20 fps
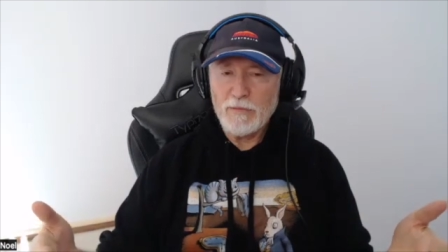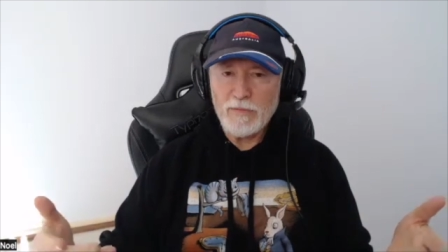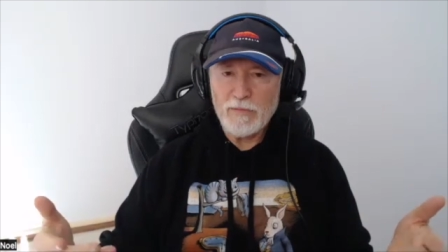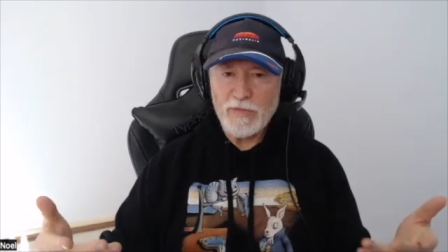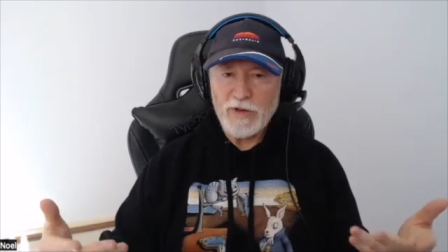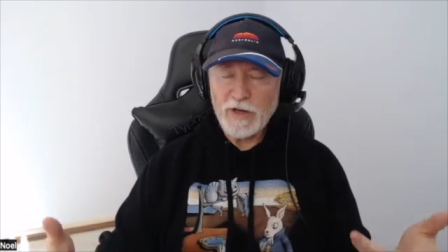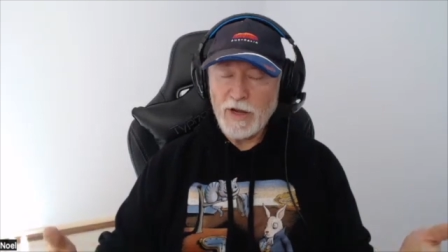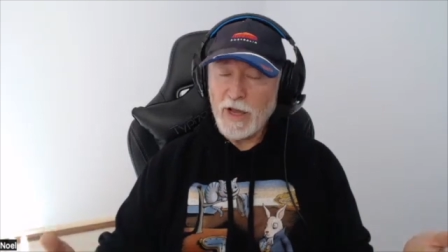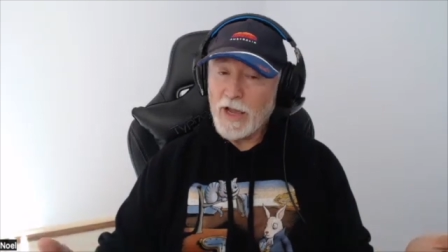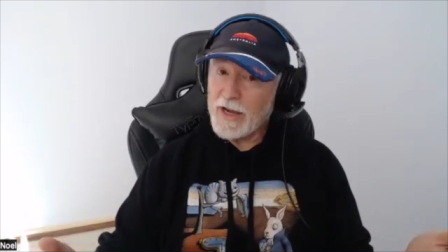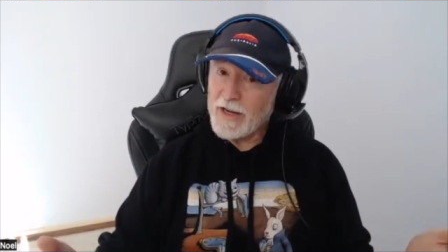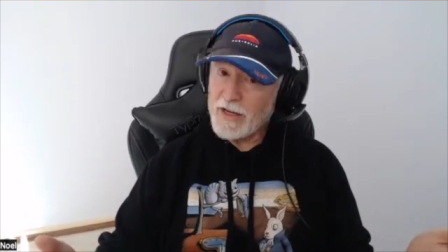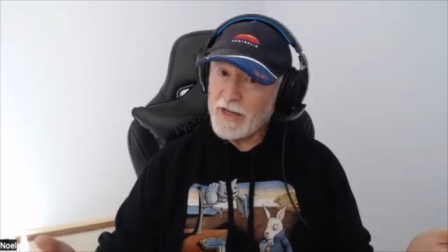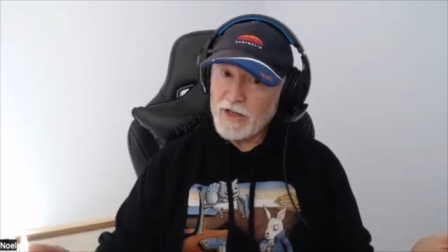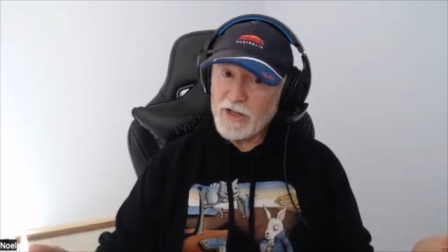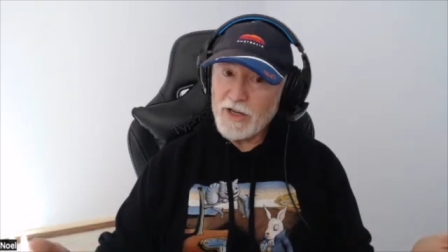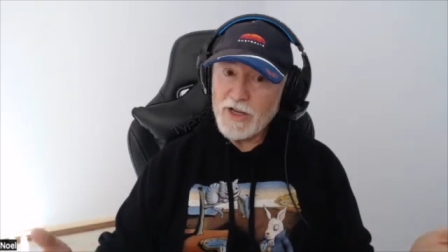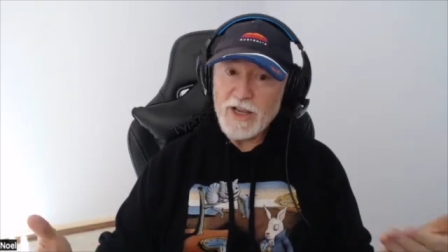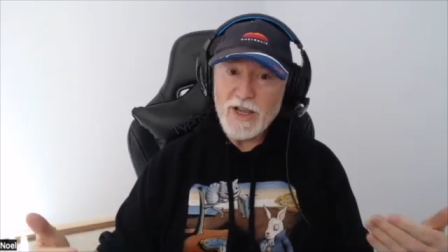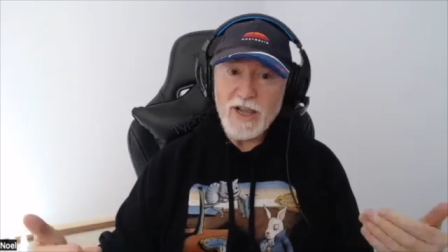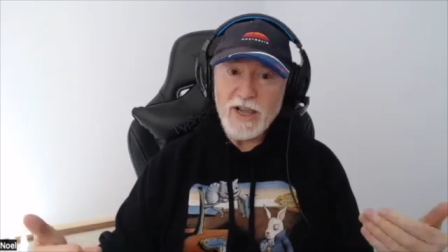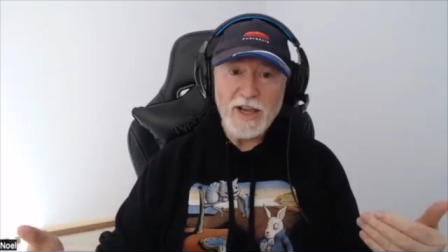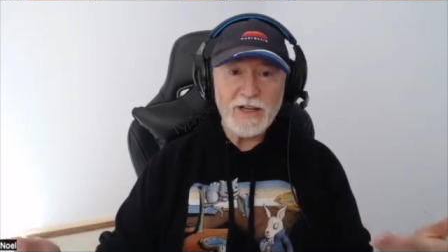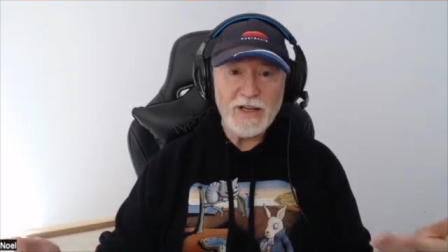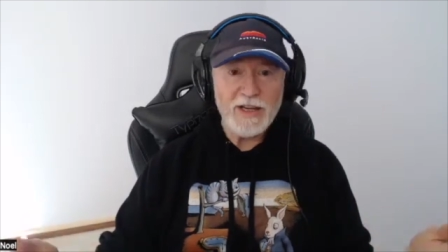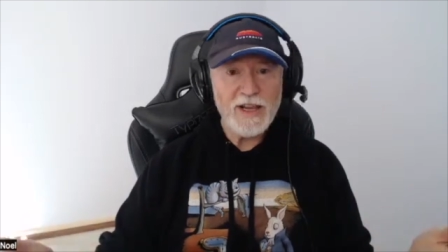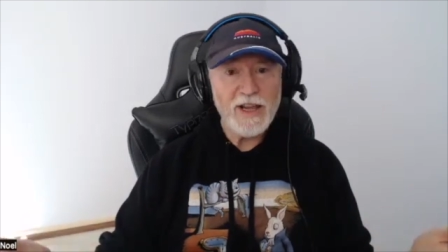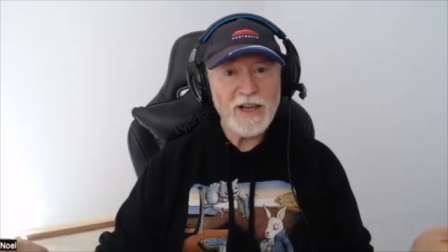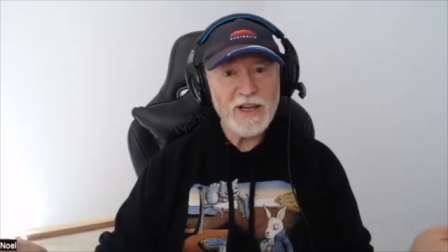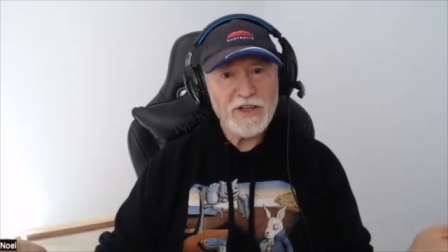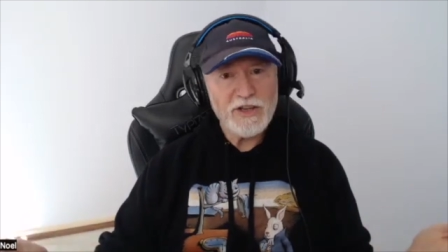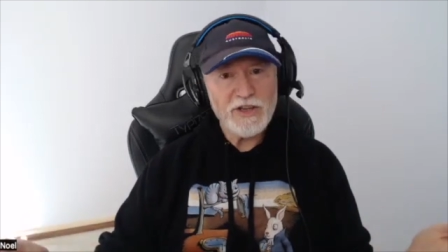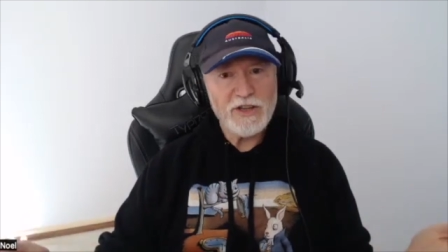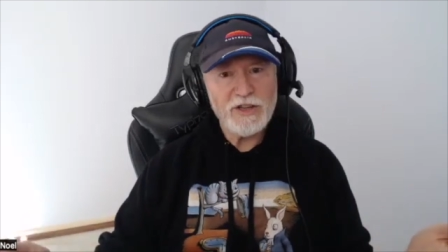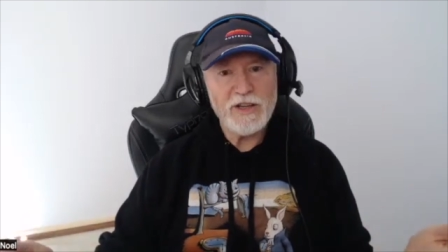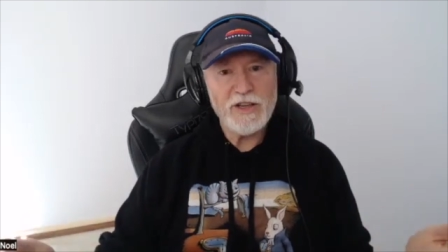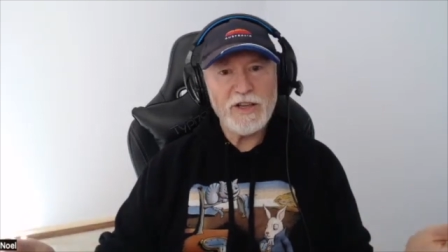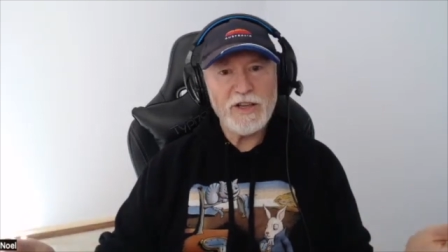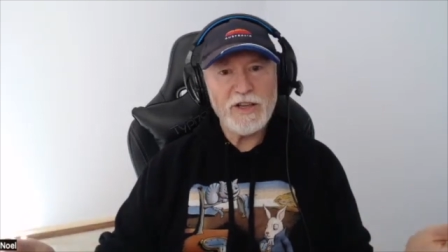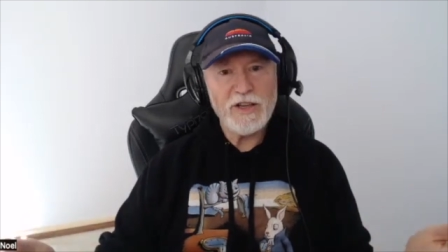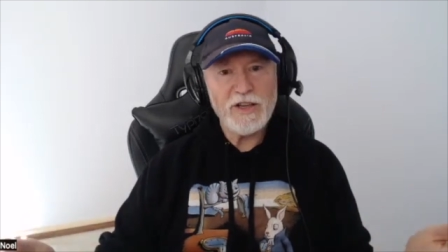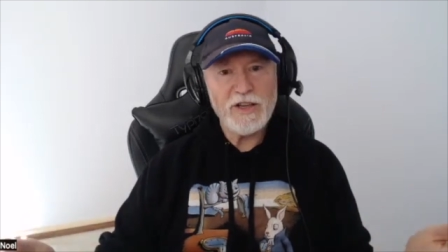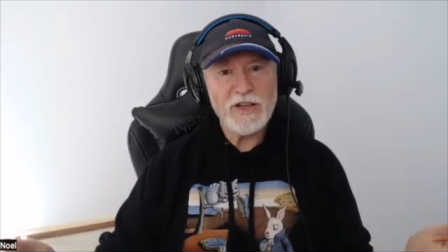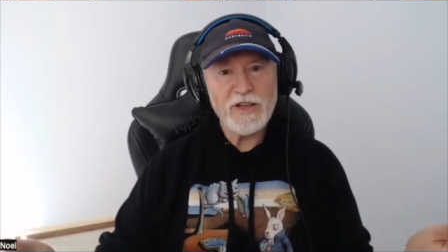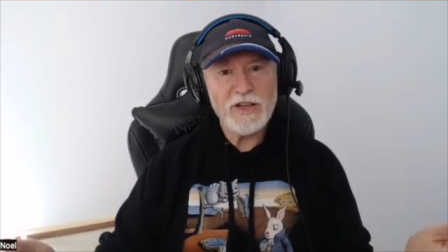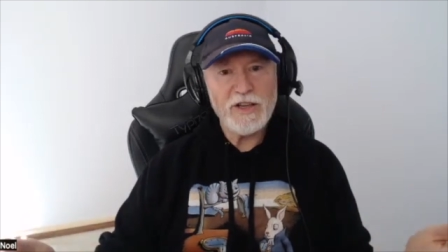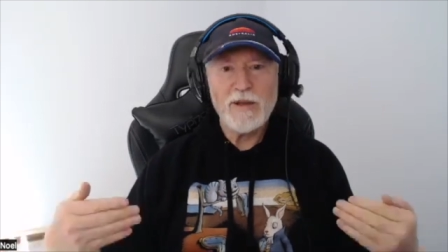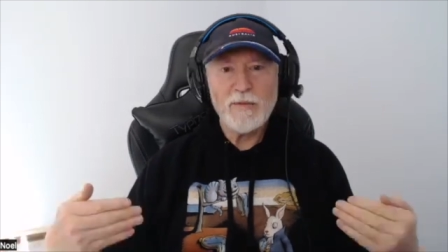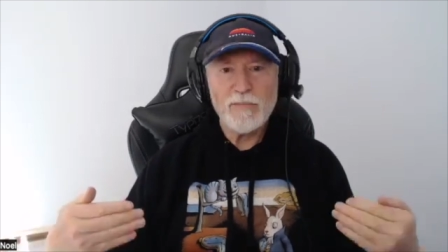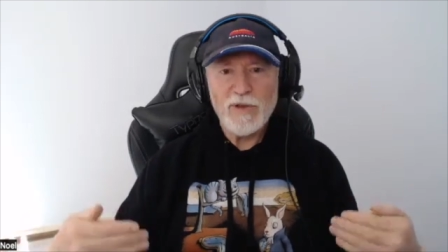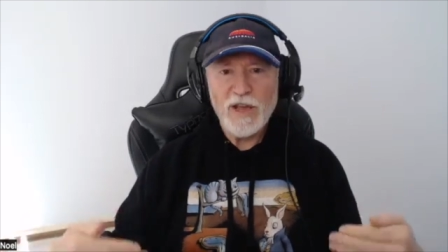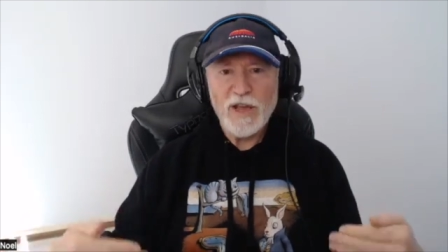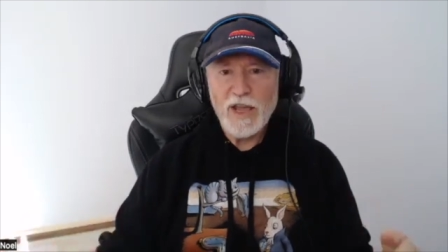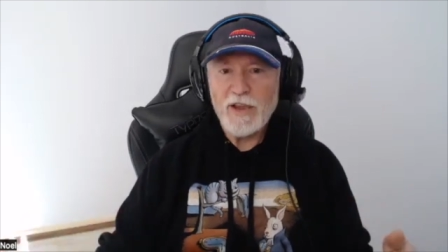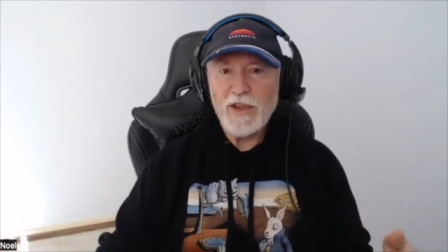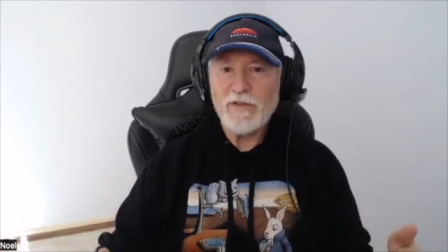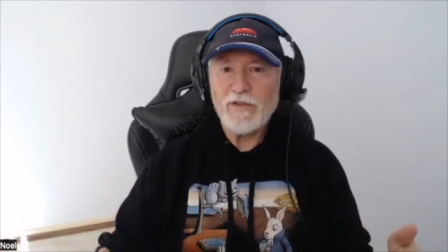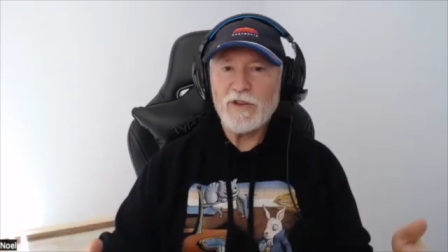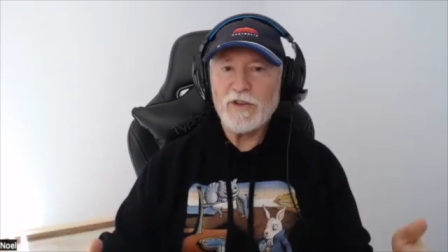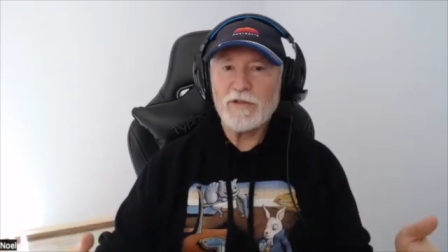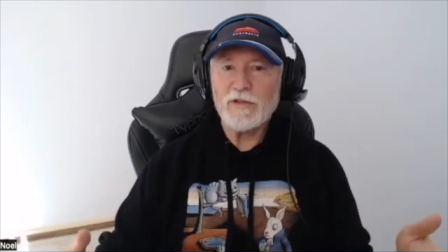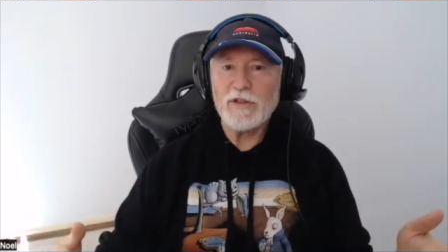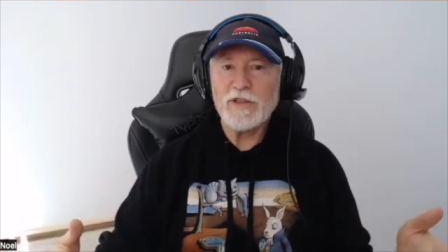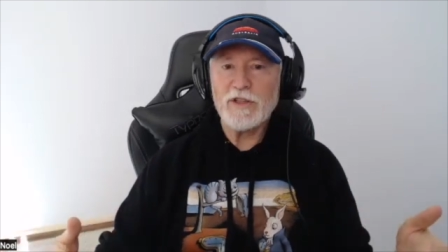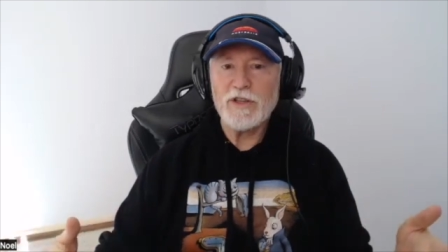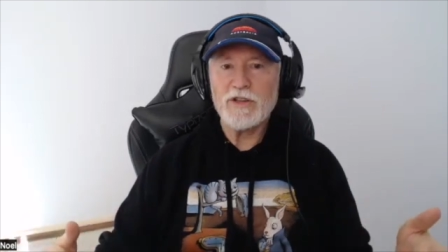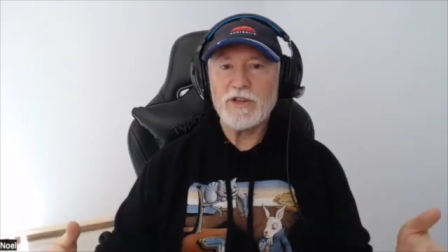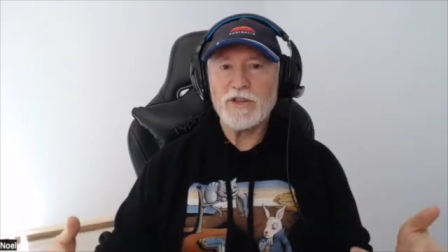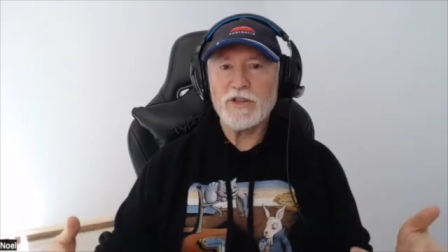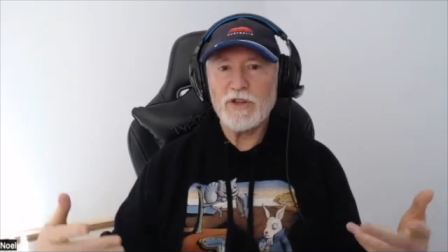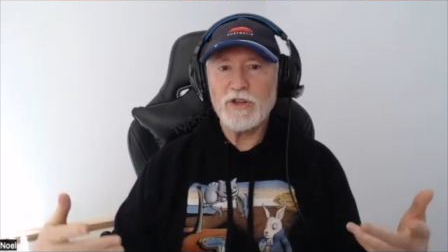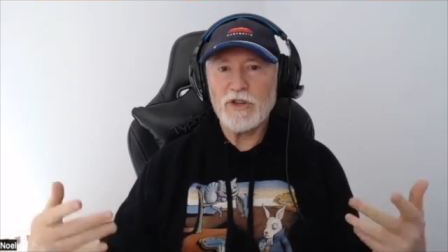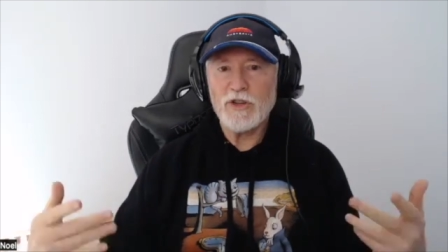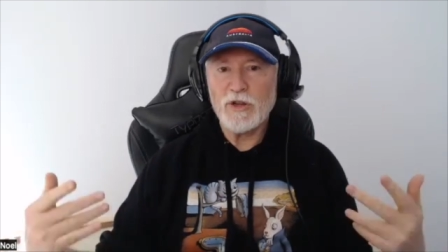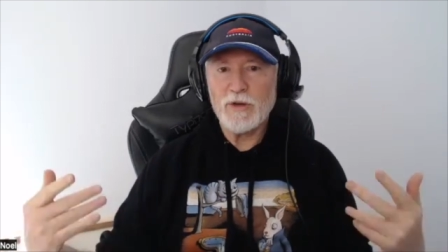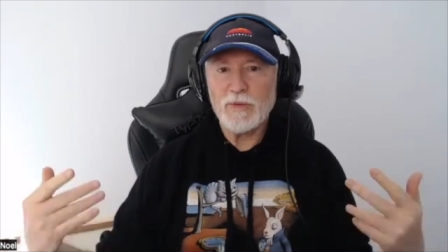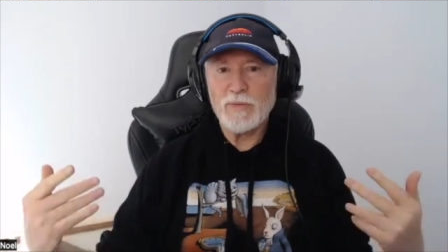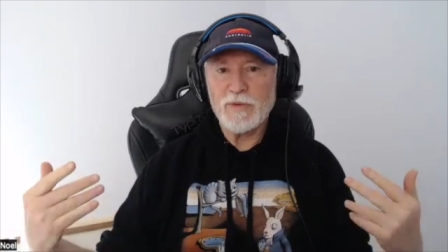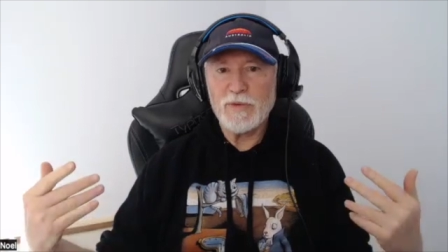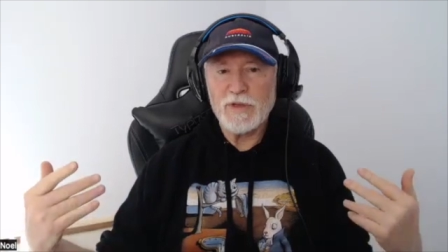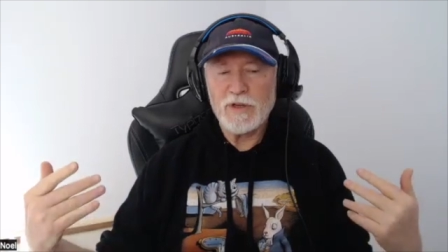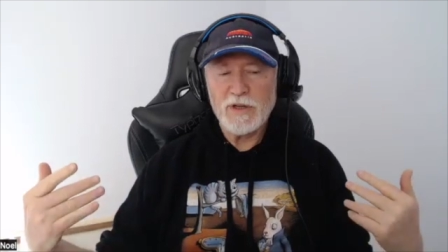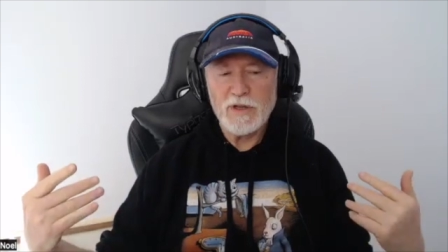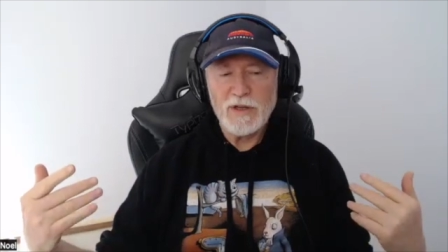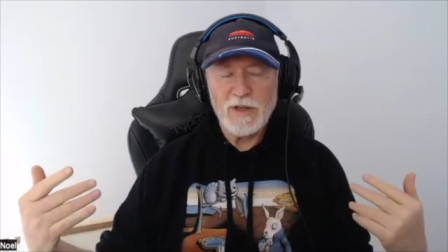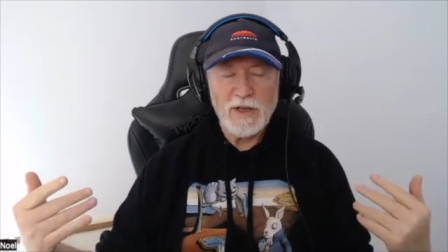you know, ADD, ADHD, behavioural disturbed,